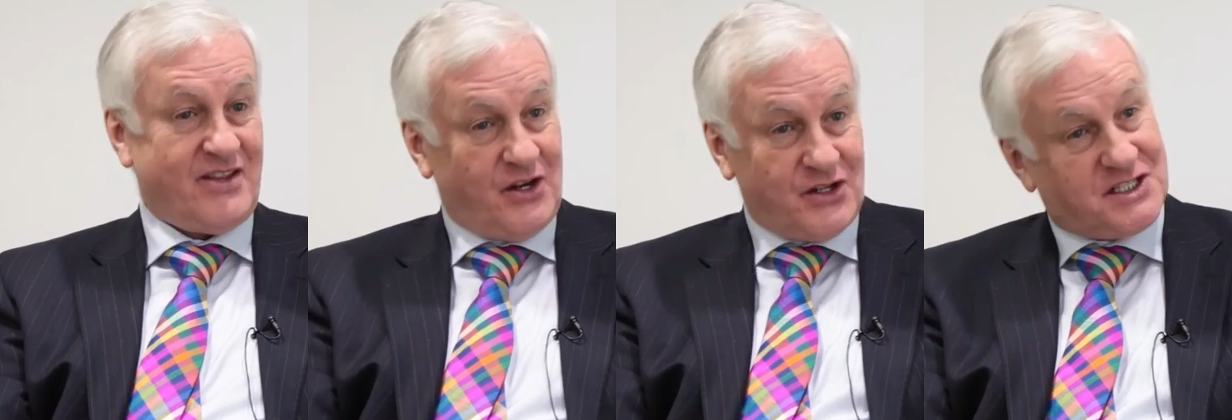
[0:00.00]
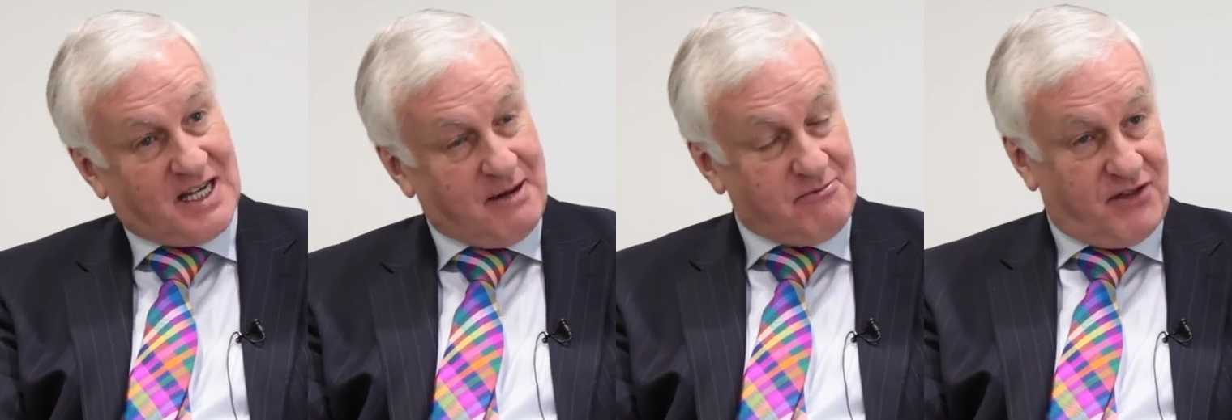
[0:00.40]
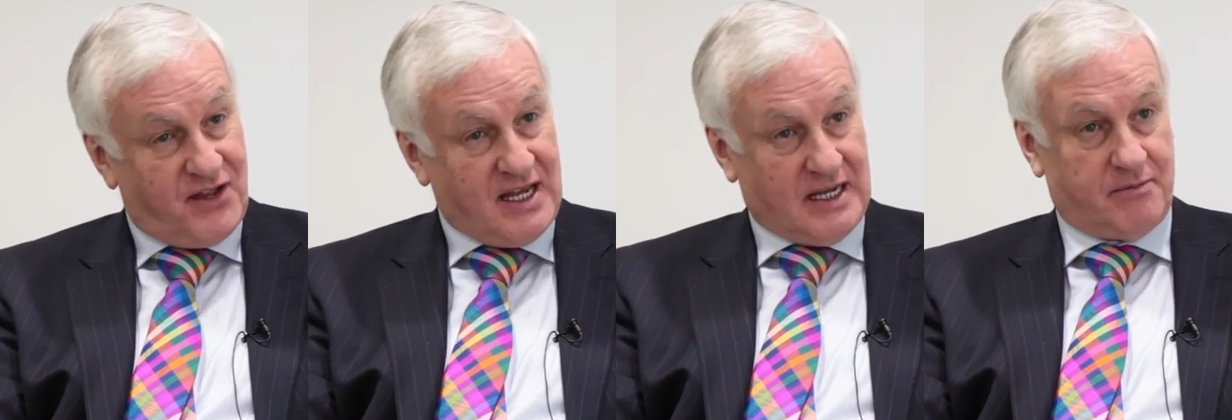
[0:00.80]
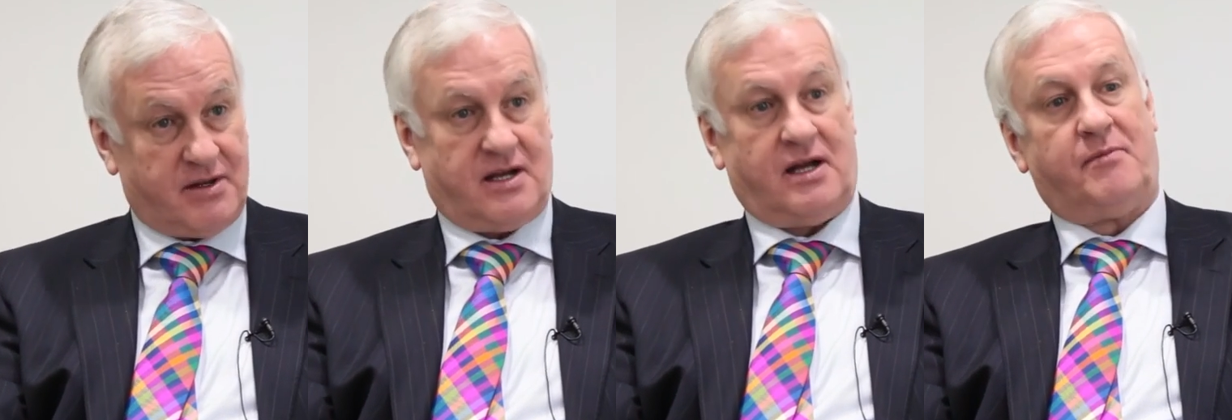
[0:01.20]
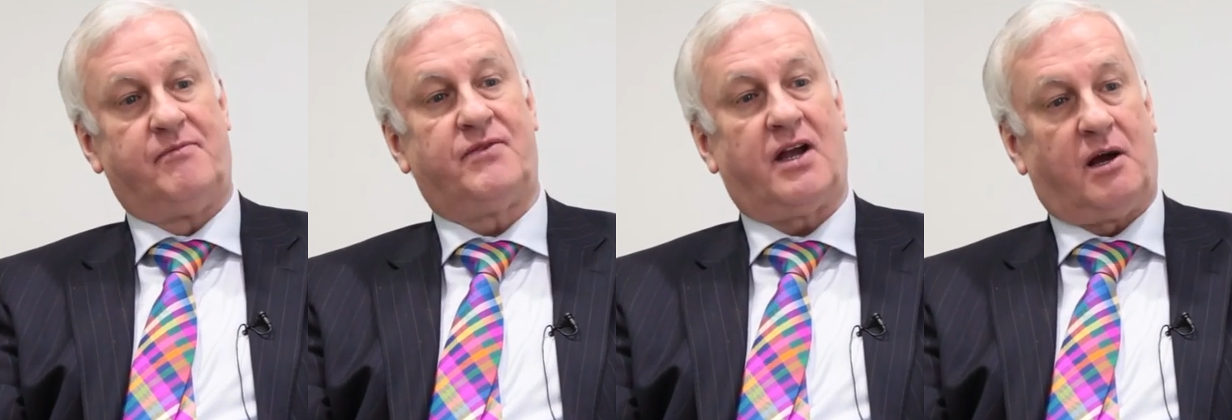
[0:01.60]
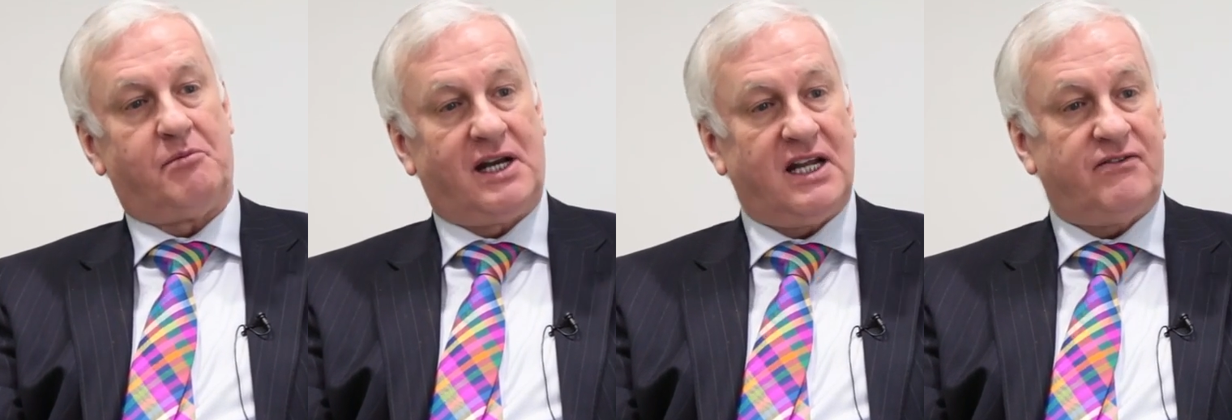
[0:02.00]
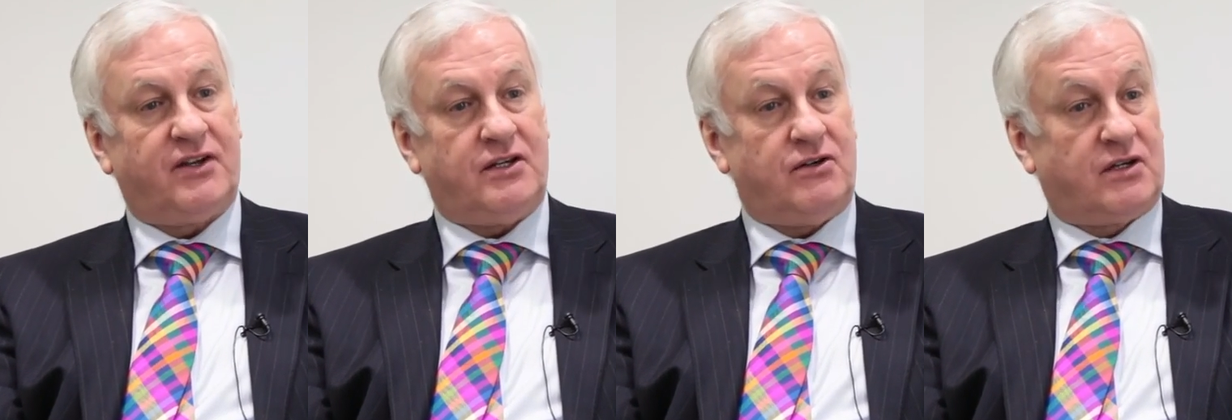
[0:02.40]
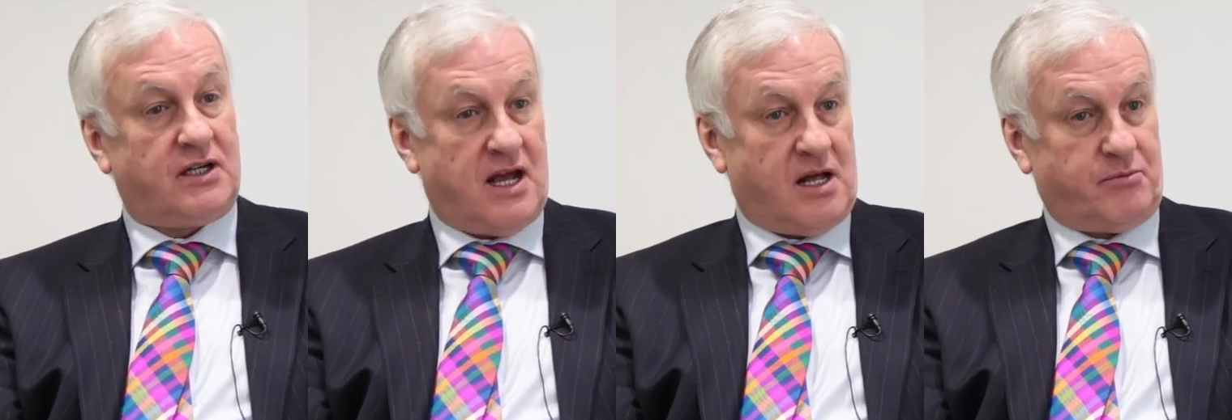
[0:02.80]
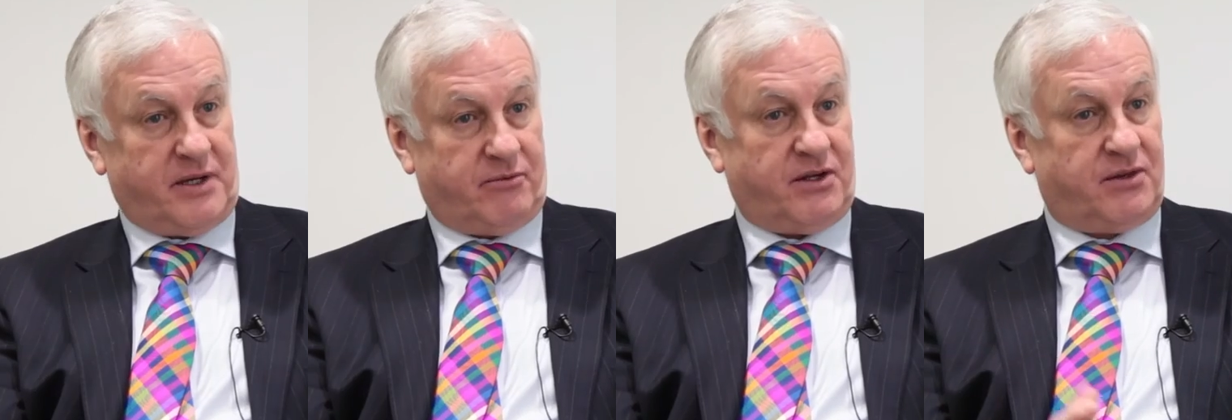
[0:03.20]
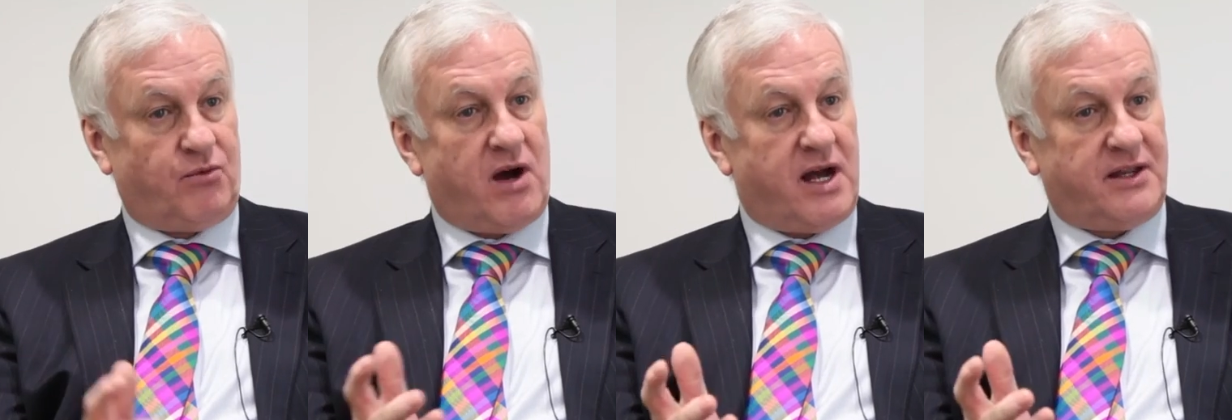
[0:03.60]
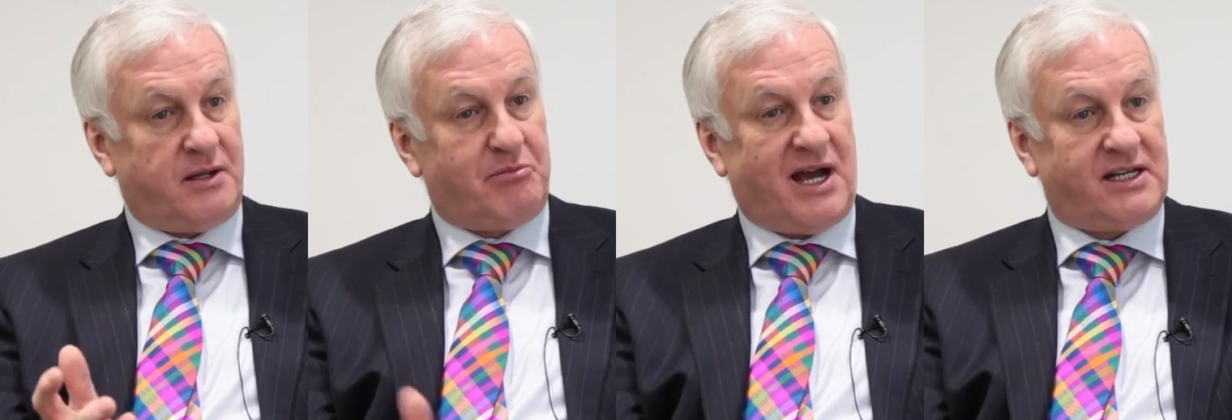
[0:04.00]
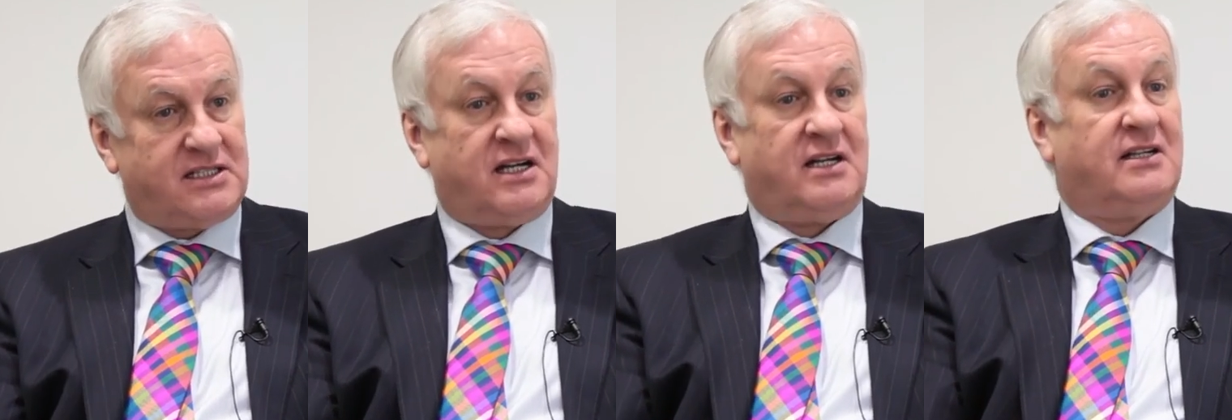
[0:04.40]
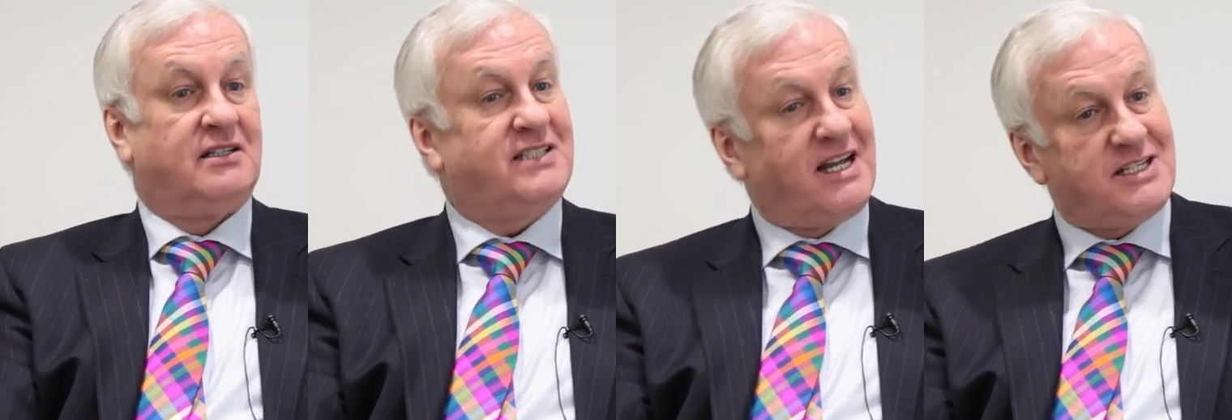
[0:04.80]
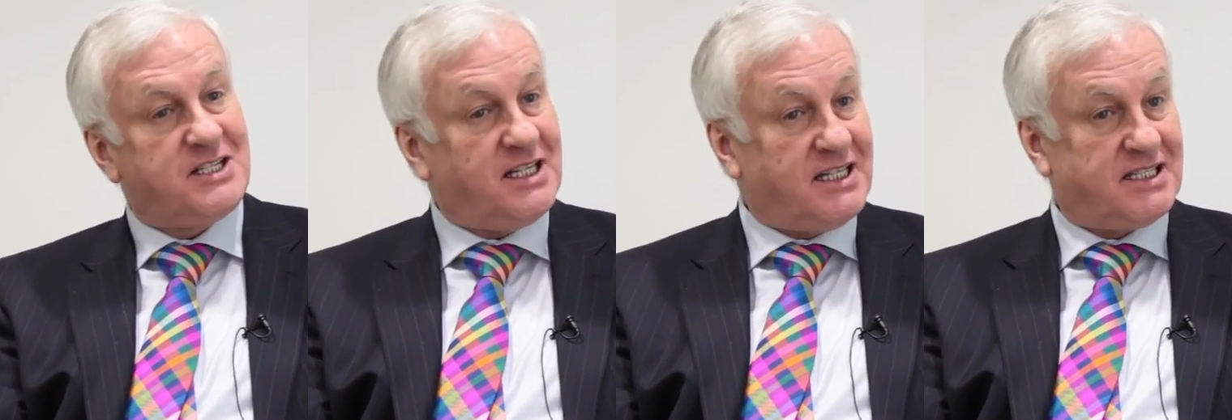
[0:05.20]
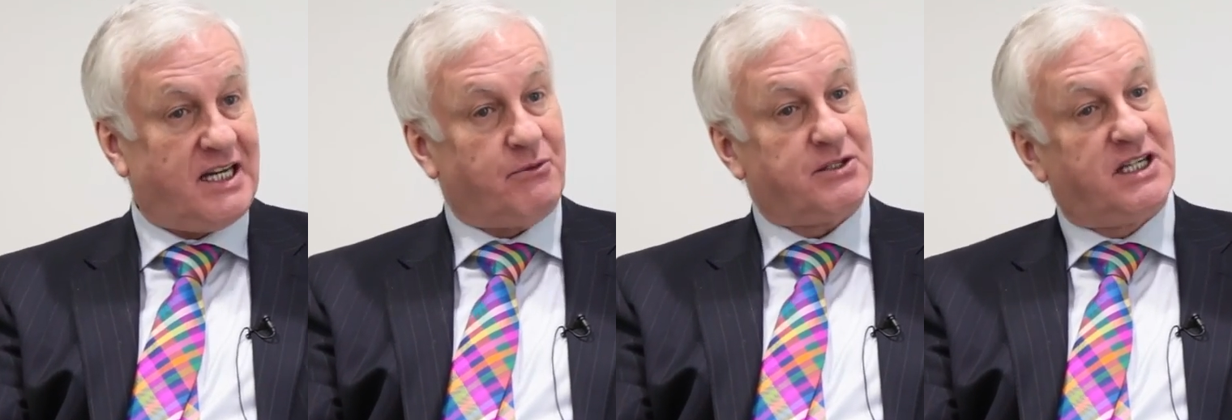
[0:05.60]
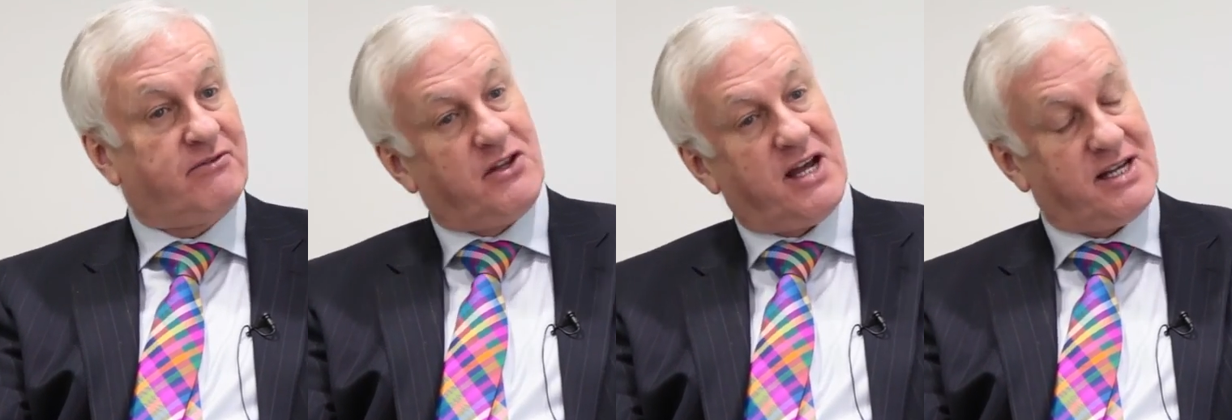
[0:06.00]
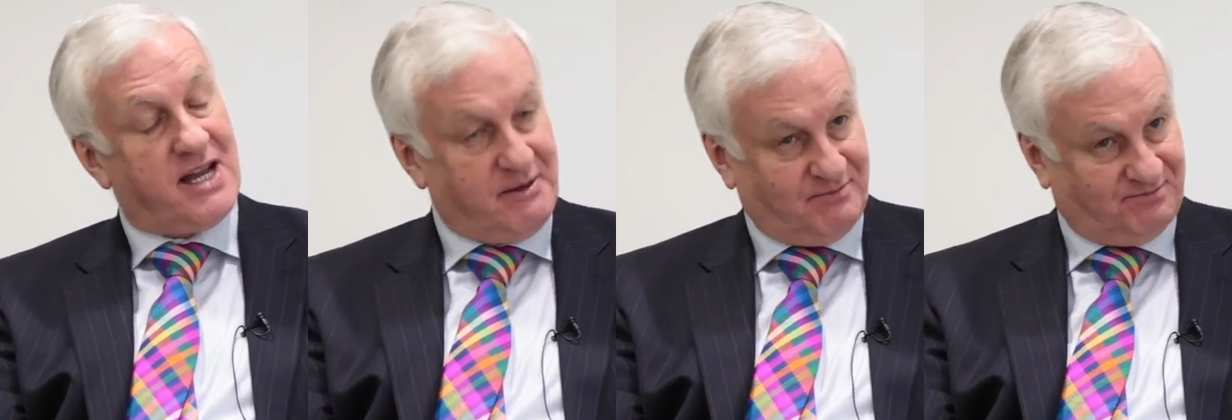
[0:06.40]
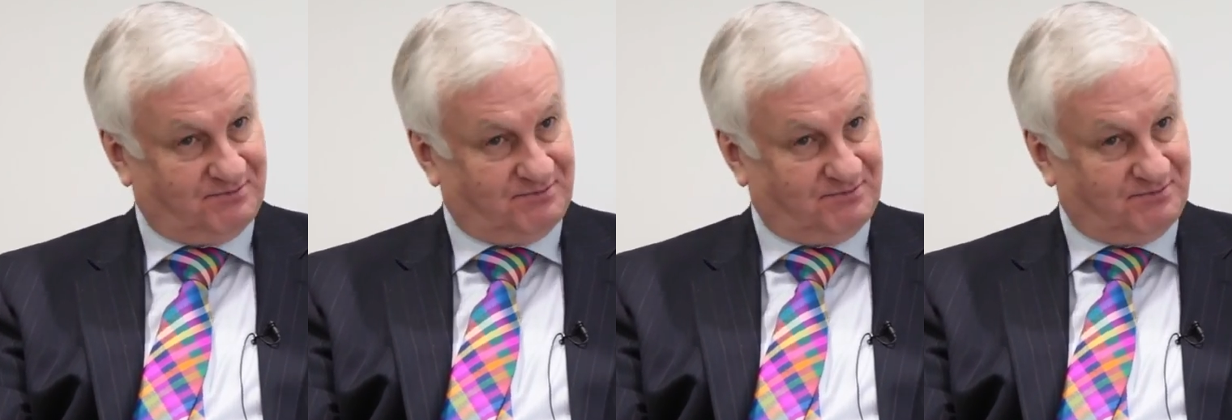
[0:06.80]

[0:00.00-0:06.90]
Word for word: and then on the same theme, um, I believe that you can help me with why the band 10cc was given that name.